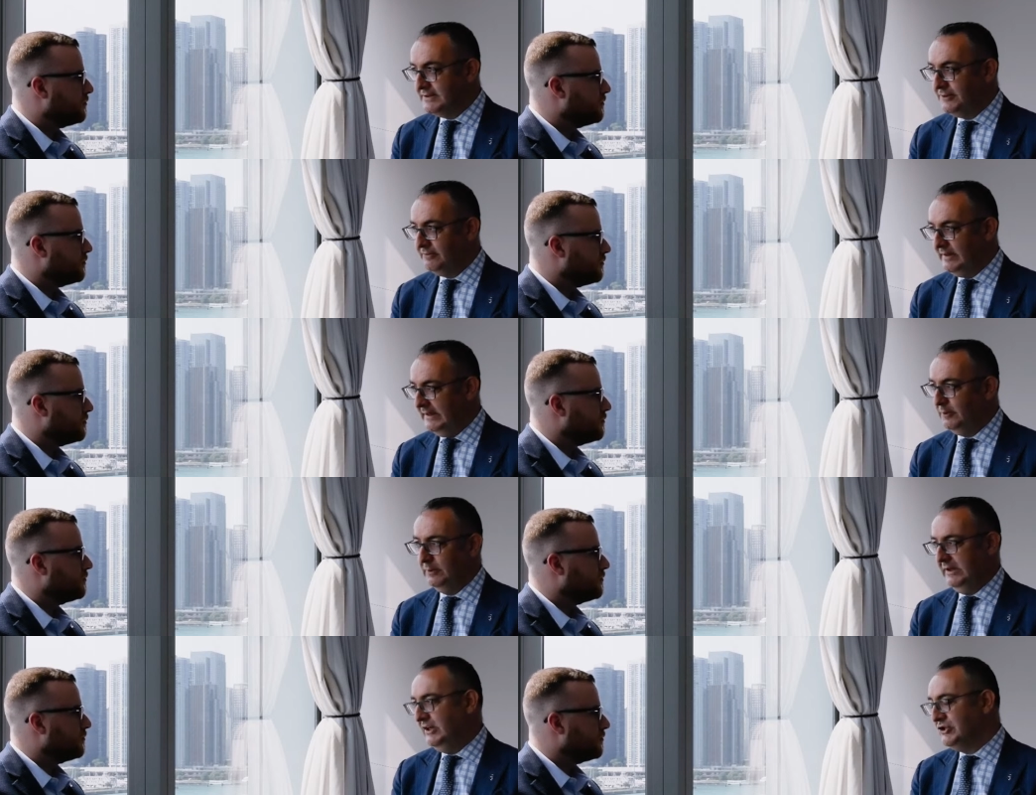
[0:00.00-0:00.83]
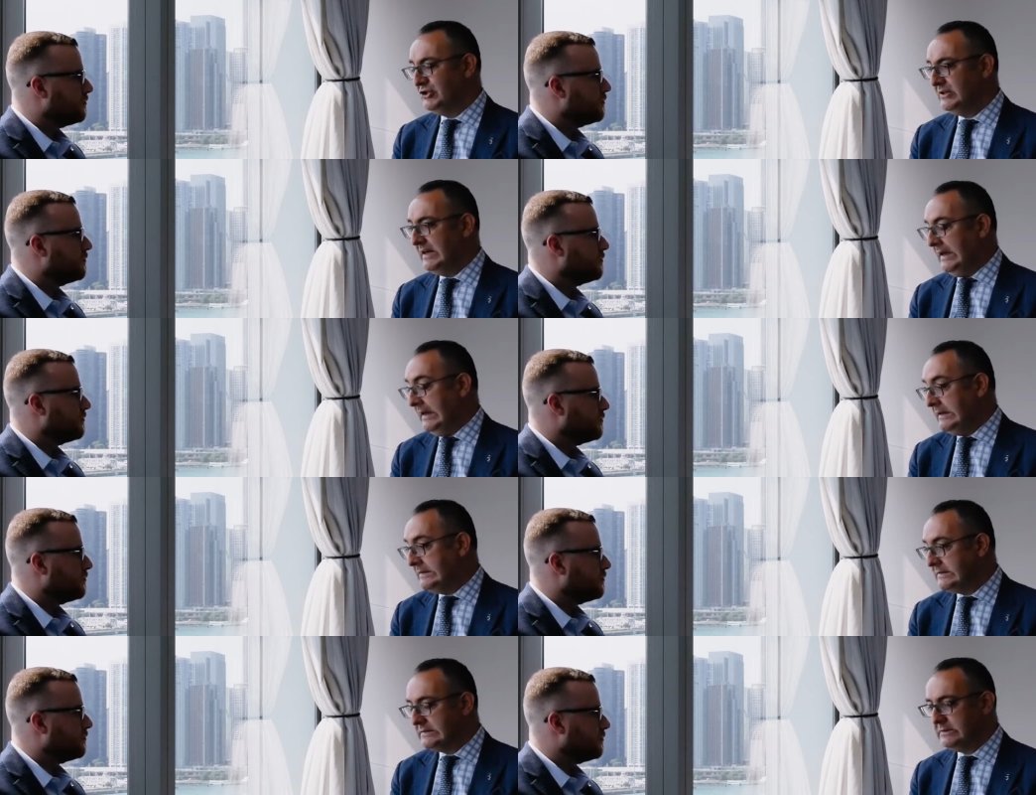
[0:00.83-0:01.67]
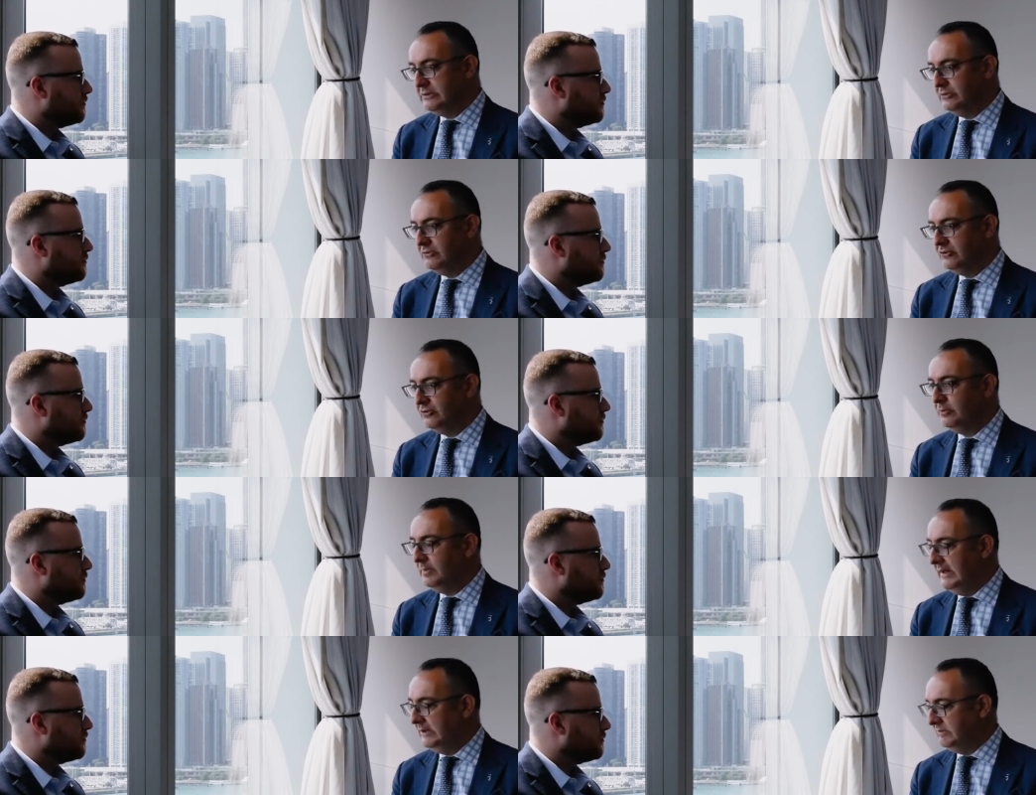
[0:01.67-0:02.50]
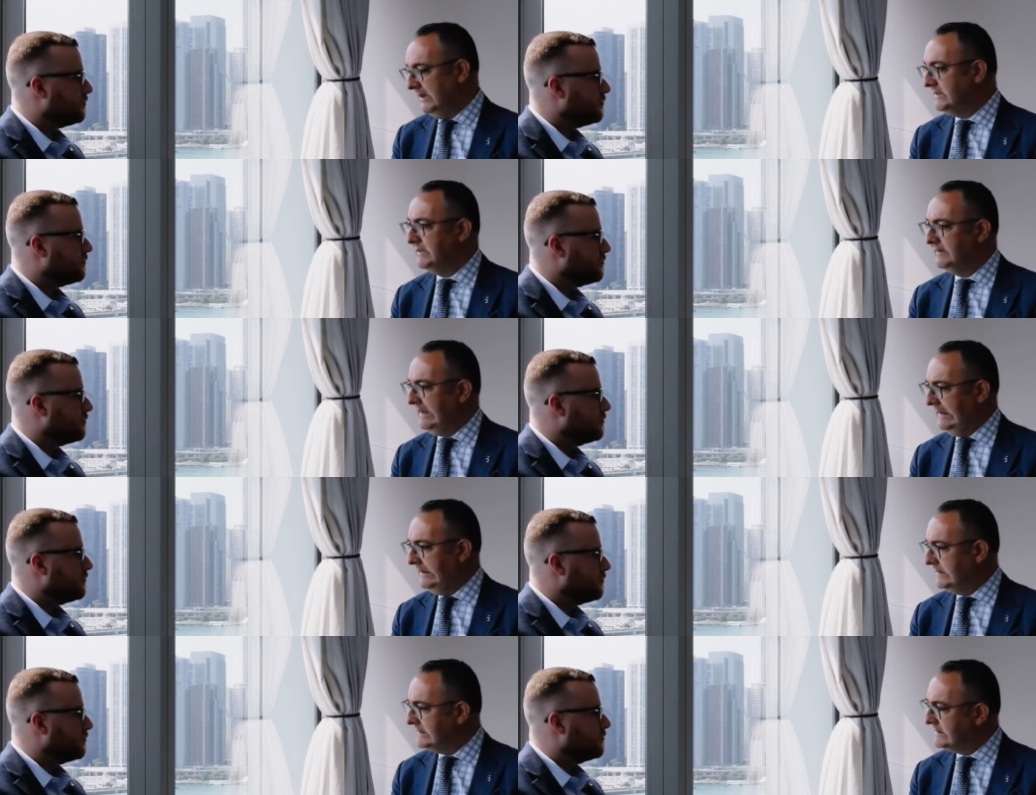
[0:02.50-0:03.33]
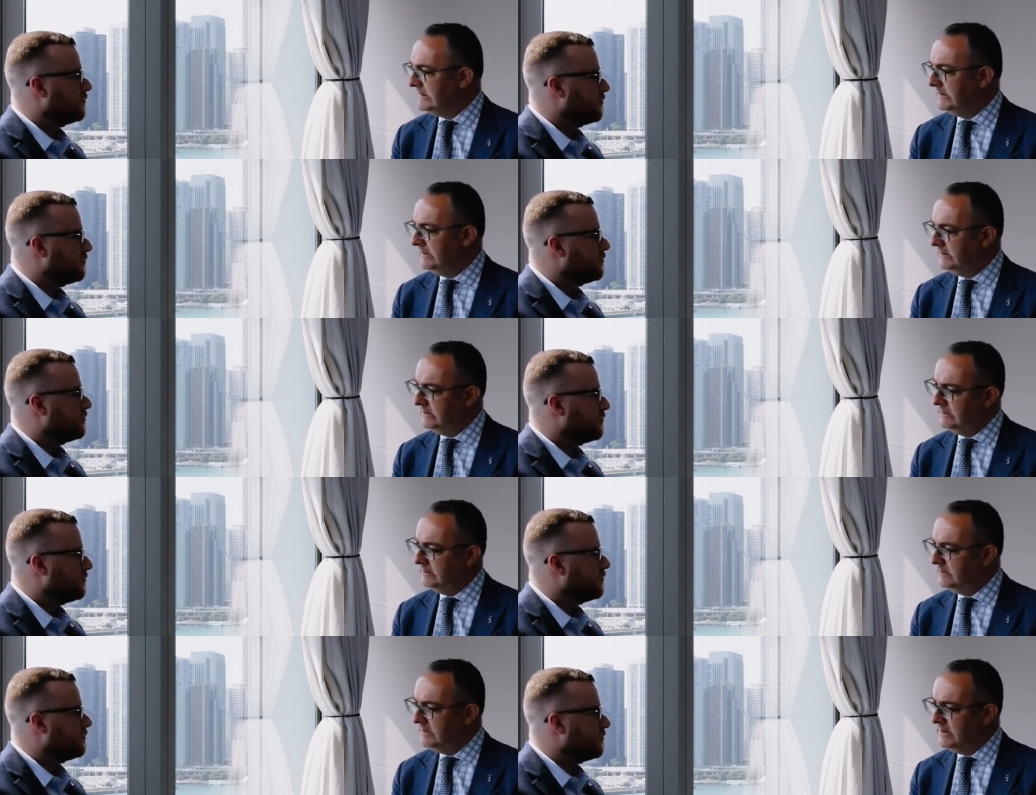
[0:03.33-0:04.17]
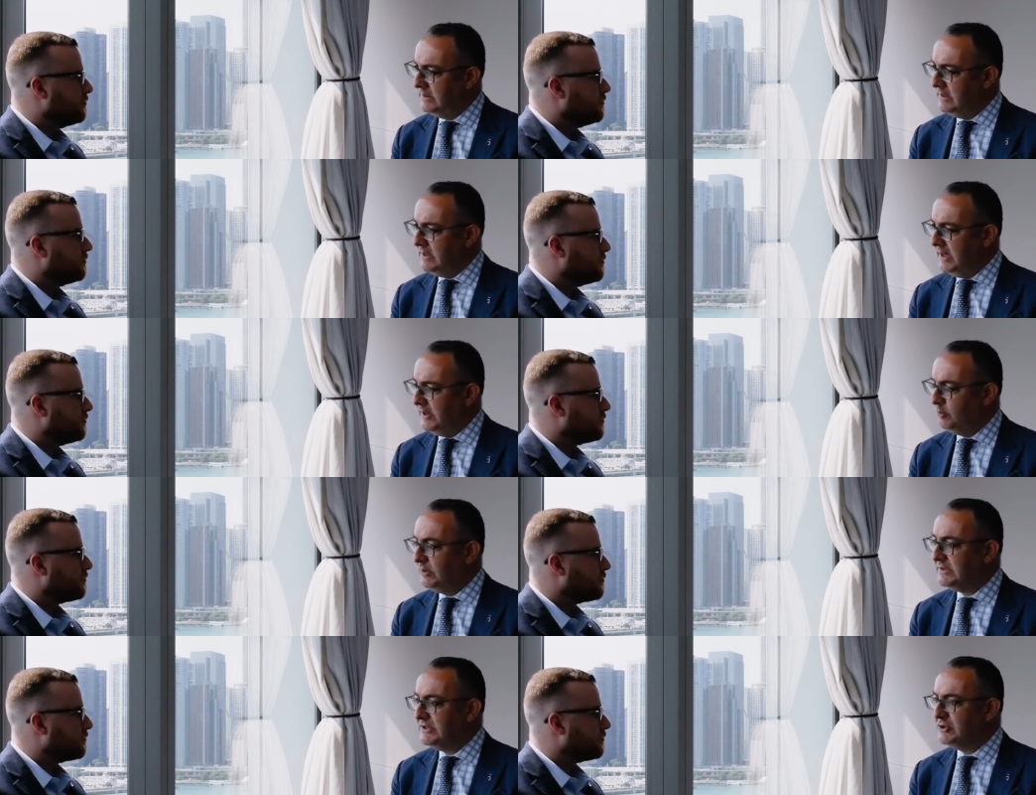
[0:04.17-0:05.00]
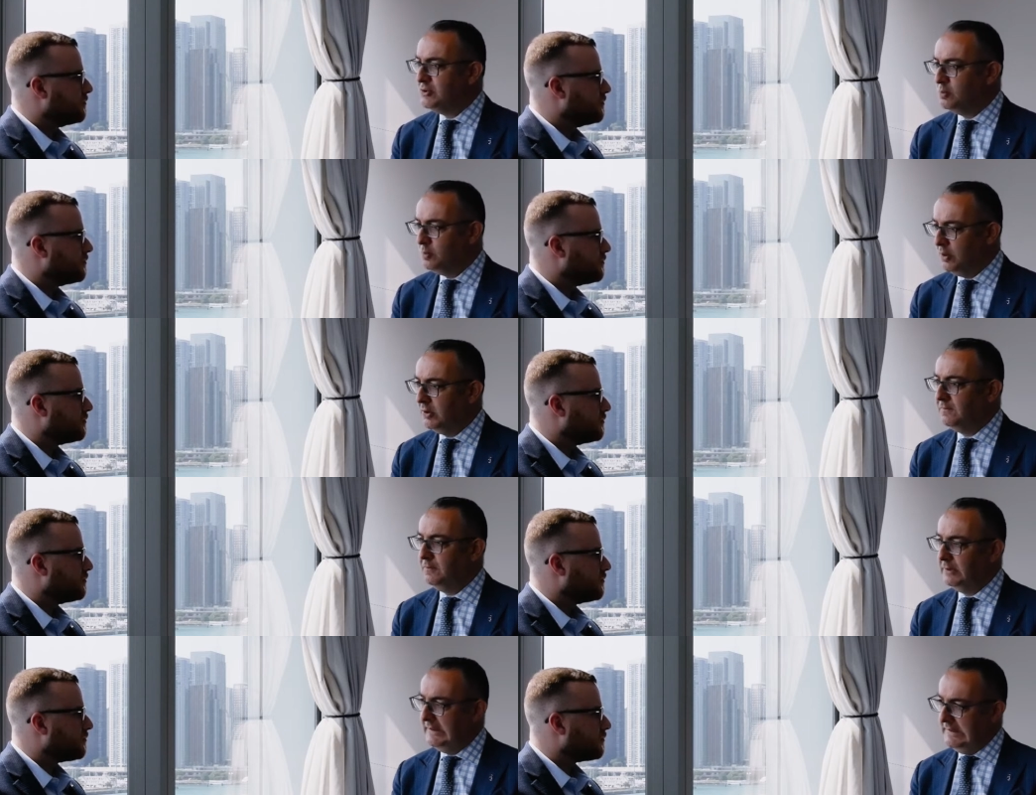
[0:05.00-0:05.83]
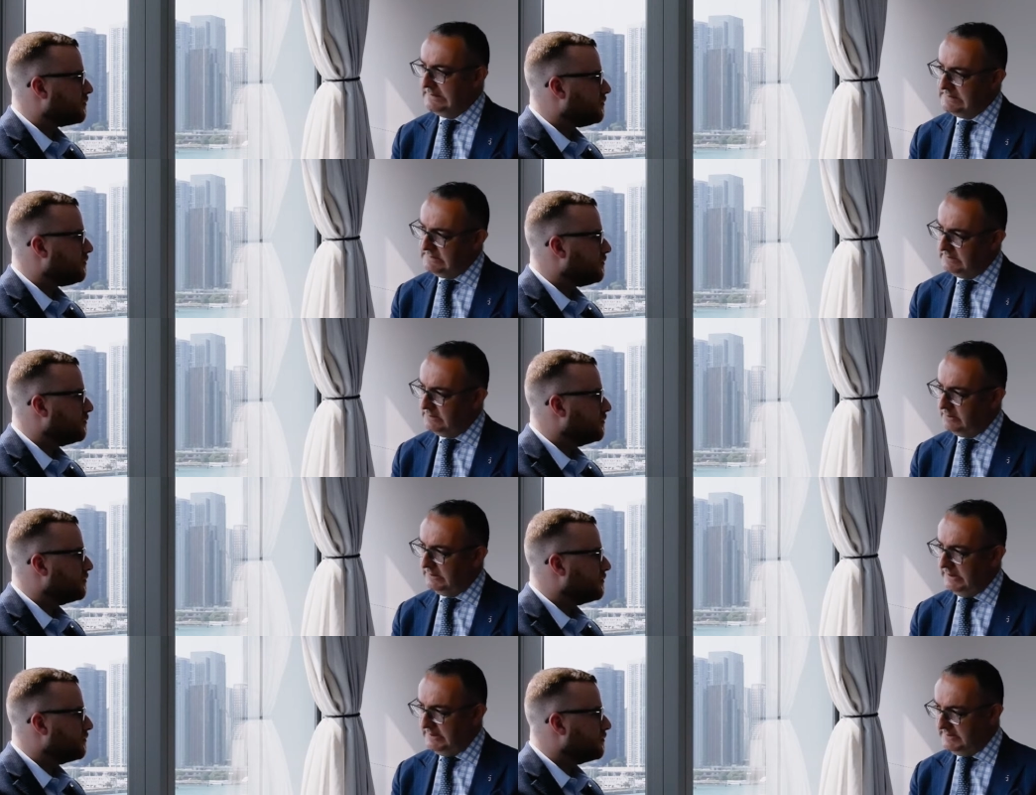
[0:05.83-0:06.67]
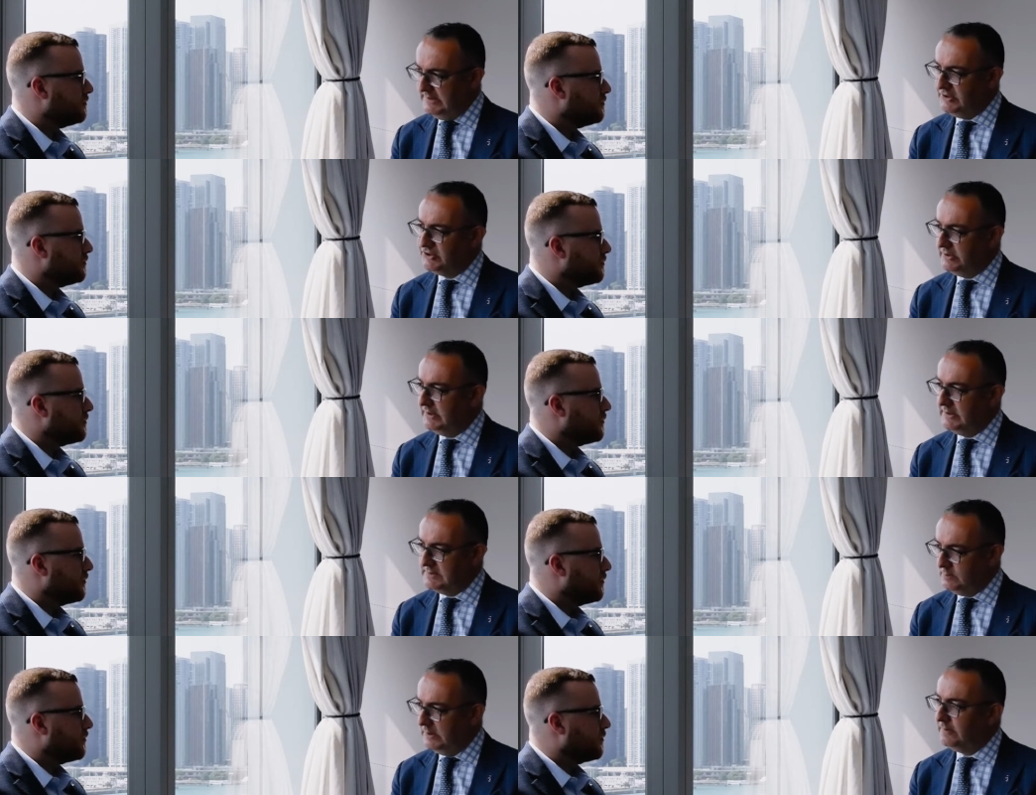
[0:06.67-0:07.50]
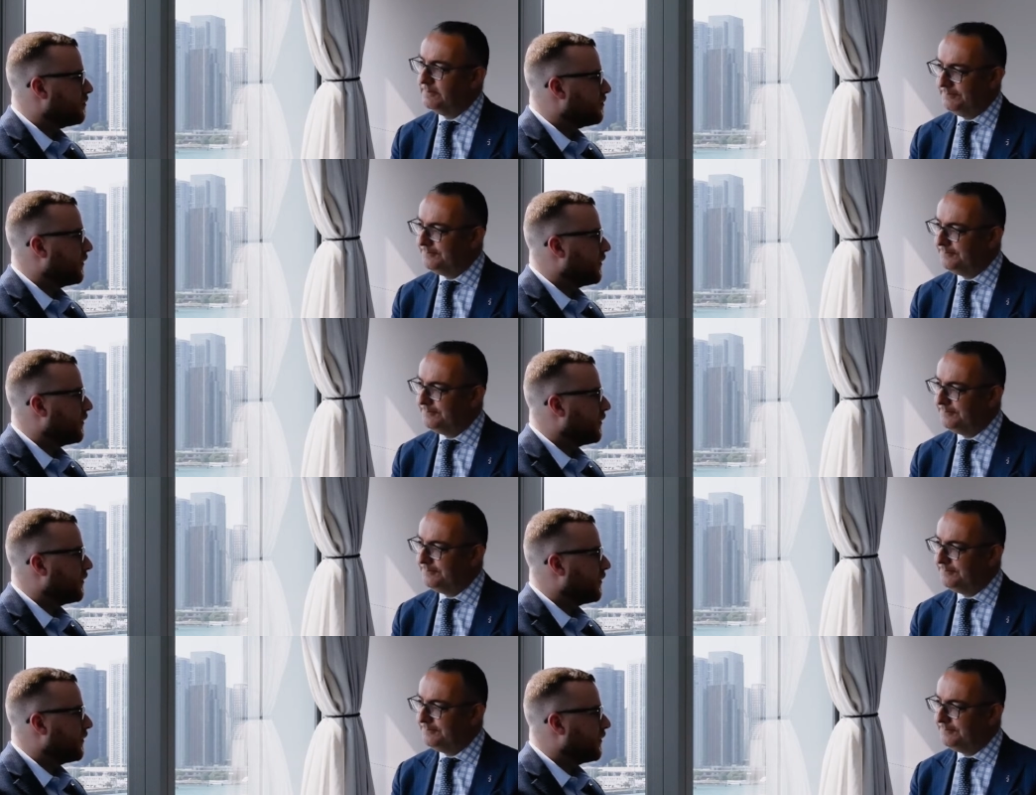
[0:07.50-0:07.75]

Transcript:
Speaker 1: in the right location, and you should be attracting talent uh, and wanted to work for that uh, organization as well.